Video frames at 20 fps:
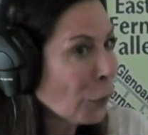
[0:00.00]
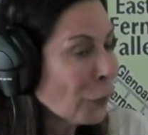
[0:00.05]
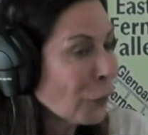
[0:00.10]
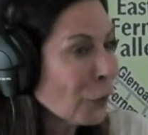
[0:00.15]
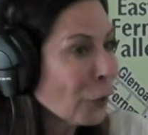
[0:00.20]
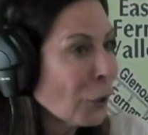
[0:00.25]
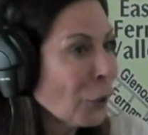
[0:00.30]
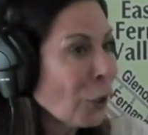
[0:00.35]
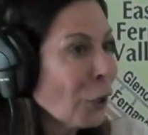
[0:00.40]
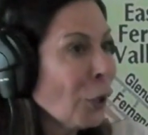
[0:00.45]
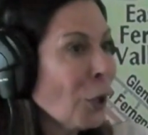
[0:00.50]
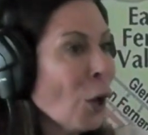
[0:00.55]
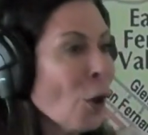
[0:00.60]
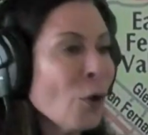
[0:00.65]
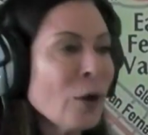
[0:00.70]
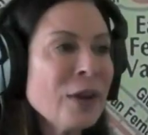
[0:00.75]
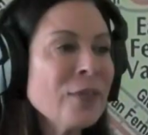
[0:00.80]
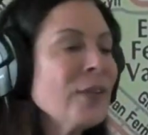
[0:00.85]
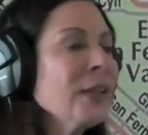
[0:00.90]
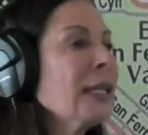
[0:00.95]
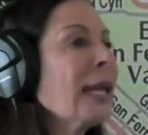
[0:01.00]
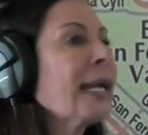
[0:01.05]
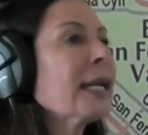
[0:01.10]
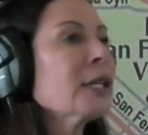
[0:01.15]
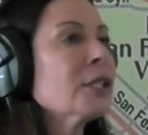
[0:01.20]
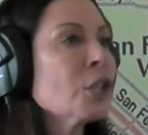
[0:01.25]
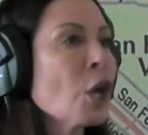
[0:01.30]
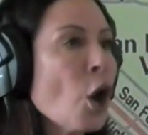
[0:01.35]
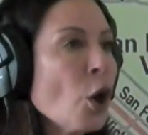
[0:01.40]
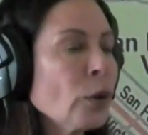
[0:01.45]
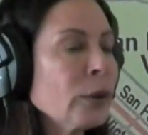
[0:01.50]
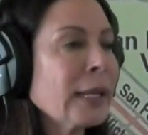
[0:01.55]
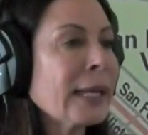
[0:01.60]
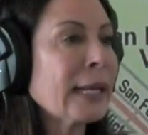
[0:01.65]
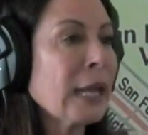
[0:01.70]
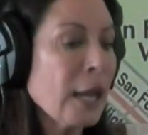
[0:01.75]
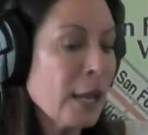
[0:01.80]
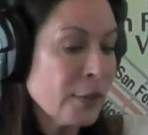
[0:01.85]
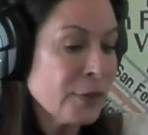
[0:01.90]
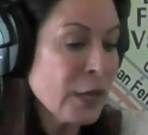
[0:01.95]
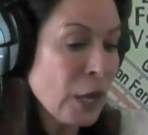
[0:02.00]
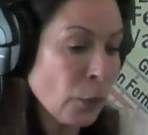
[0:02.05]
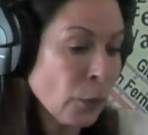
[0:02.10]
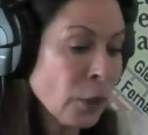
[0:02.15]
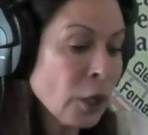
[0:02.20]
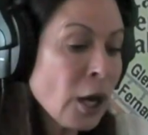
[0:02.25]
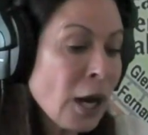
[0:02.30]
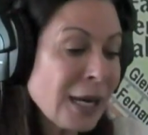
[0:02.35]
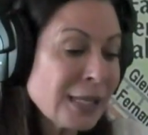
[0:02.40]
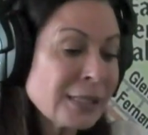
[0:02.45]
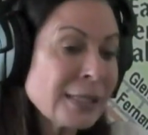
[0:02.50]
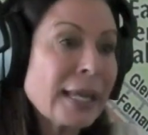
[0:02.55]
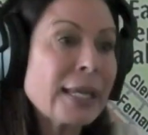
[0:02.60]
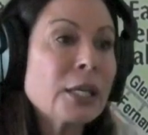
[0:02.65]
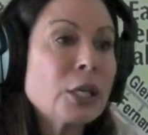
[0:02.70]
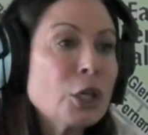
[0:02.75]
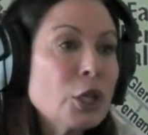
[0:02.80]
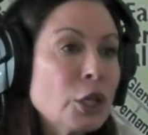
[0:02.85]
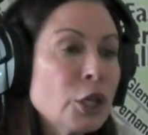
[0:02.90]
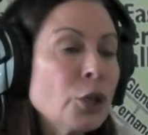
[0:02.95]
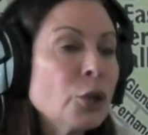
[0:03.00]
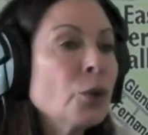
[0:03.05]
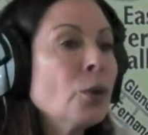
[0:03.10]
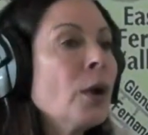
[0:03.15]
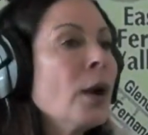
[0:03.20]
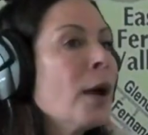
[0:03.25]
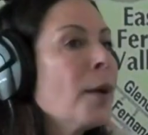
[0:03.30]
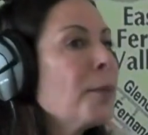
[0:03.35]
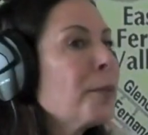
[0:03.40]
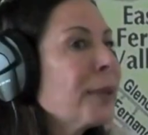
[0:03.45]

Ah! Or even like a Tony. Like, there were guys like you,